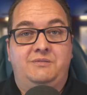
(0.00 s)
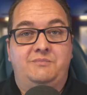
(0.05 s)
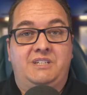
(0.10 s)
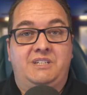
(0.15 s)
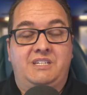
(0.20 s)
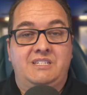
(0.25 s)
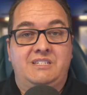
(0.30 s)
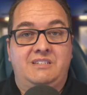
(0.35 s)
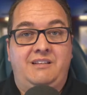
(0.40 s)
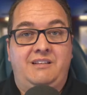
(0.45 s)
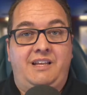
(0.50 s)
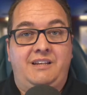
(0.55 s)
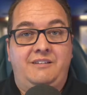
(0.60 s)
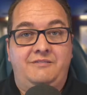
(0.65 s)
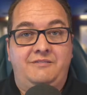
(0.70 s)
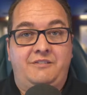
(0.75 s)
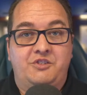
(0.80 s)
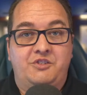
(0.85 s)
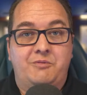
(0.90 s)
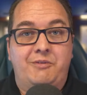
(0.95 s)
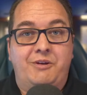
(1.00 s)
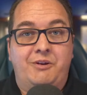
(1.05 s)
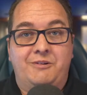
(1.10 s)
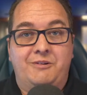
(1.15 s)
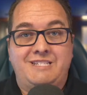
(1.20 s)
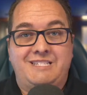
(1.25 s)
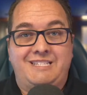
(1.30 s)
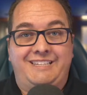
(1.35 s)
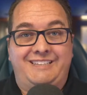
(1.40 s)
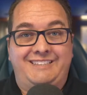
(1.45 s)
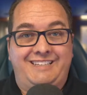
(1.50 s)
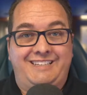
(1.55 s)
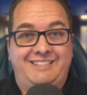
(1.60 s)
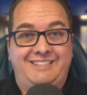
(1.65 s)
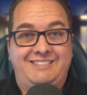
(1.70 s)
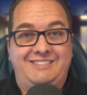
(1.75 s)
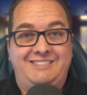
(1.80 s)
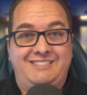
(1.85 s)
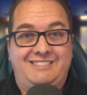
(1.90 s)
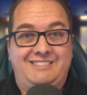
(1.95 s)
because a lot of entrepreneurs think they
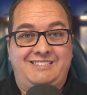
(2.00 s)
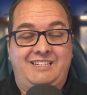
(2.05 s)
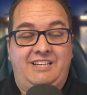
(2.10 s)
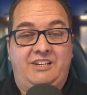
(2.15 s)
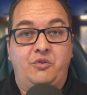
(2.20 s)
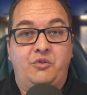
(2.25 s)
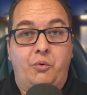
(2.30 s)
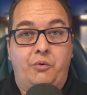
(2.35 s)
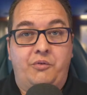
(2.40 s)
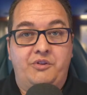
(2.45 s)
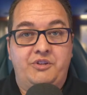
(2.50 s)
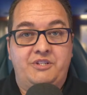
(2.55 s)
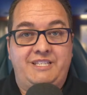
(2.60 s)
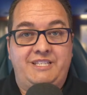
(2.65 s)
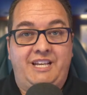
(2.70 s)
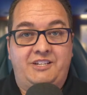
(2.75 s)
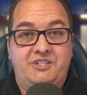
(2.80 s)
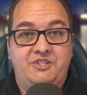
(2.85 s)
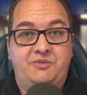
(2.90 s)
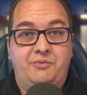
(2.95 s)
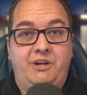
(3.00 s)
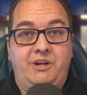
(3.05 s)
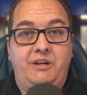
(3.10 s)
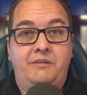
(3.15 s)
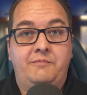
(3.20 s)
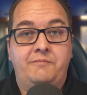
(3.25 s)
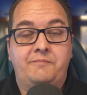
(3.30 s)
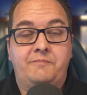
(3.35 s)
can just ignore this next one.